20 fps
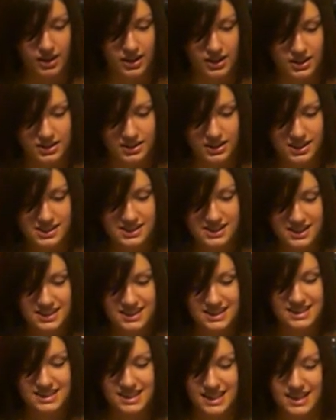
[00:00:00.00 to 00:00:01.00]
In
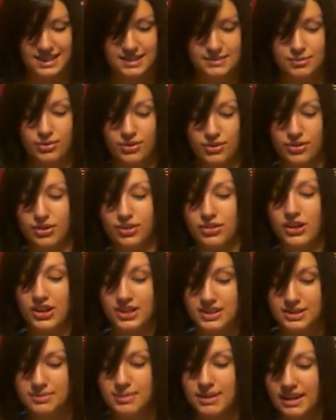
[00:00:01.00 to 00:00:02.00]
1986, more than
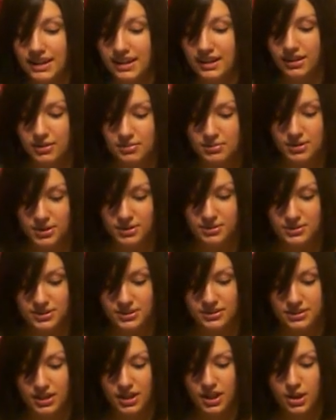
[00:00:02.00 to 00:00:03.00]
30 million
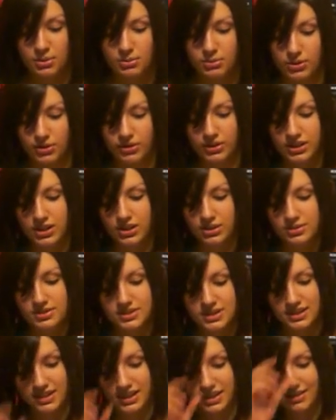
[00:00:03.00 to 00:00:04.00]
computers were in
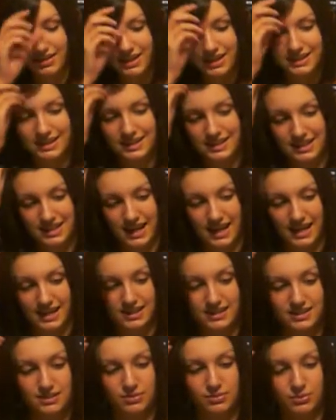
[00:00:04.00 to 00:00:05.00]
use in the United
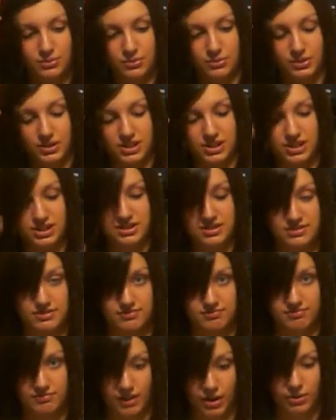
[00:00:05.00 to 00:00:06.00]
States, which is
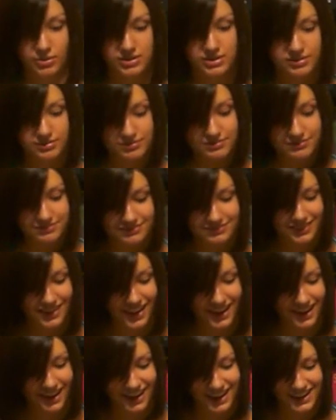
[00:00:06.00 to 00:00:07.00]
loads.
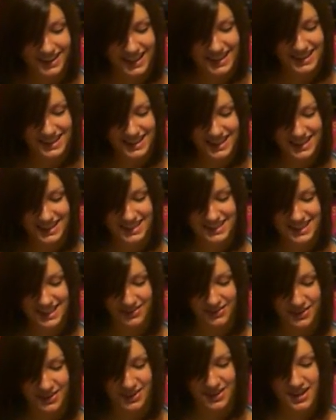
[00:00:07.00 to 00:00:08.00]
In
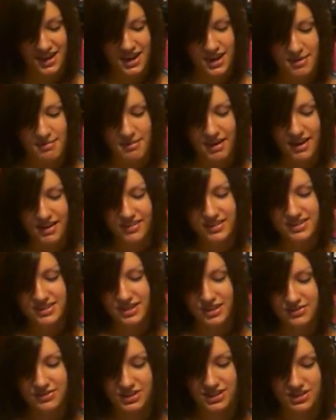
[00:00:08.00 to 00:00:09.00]
1987,
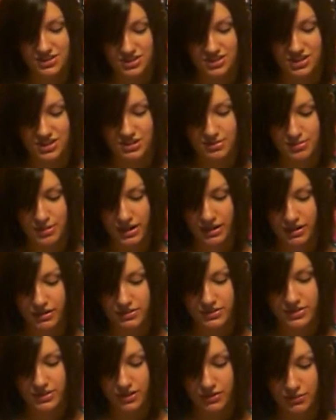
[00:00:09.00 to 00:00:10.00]
Microsoft introduced
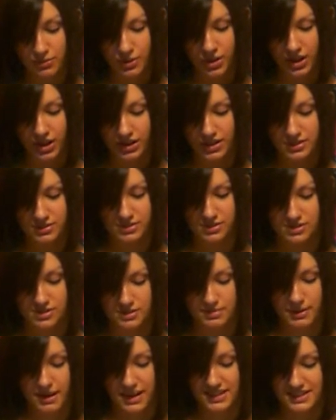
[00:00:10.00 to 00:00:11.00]
Microsoft Works, which is
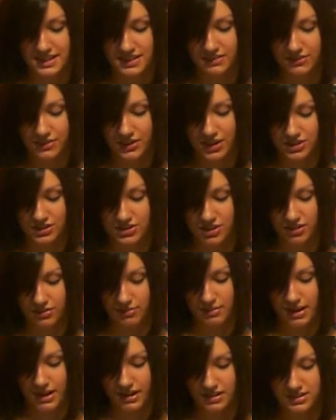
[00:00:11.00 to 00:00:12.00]
a basic version of
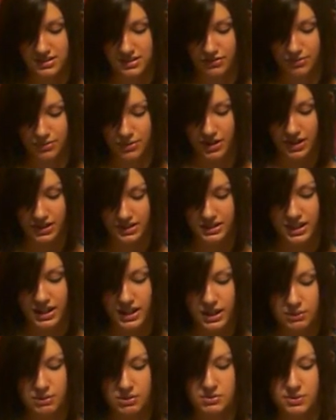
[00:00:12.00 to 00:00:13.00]
Microsoft Word,
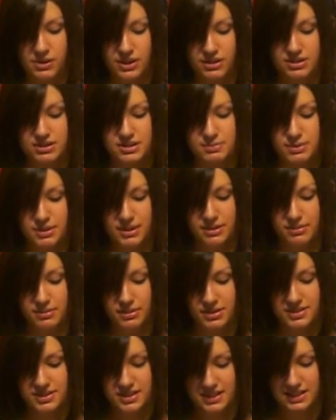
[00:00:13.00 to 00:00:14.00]
which went on to be the
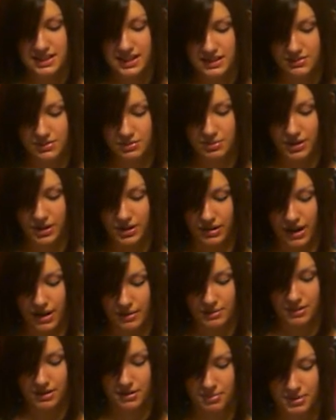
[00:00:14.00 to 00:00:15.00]
most successful program
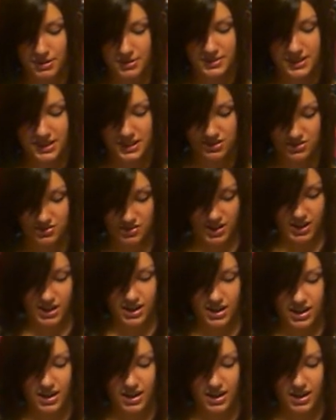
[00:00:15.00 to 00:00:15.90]
in computer history.